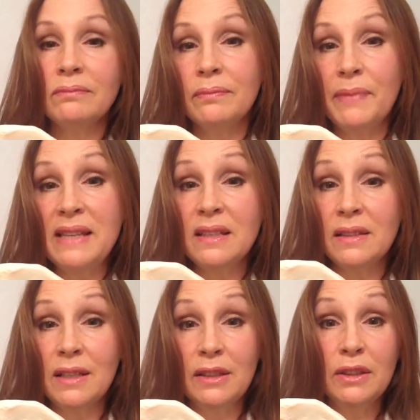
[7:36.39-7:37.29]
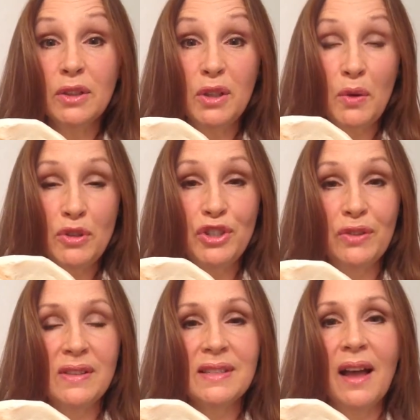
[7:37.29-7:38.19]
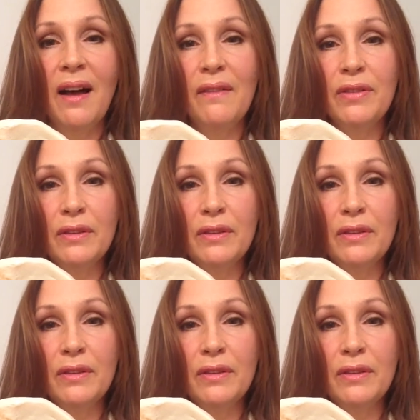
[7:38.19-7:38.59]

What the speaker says: basically little closures of the